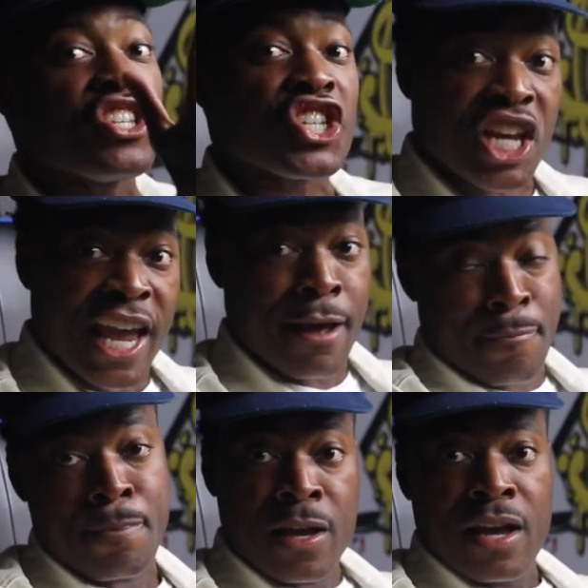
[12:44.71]
shit.
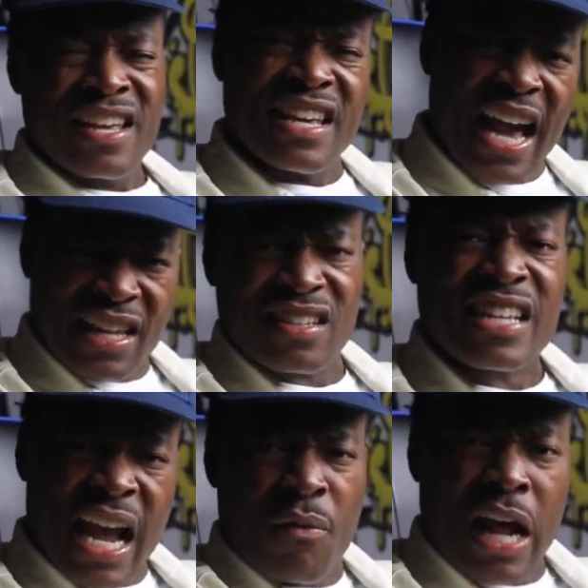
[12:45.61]
You
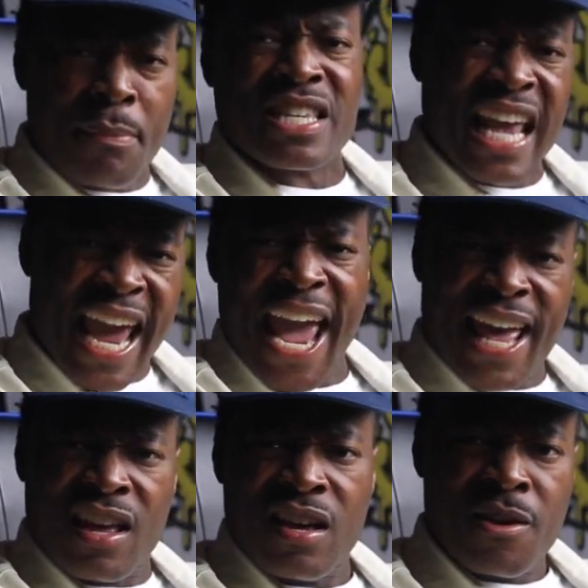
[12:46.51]
understand what I'm saying?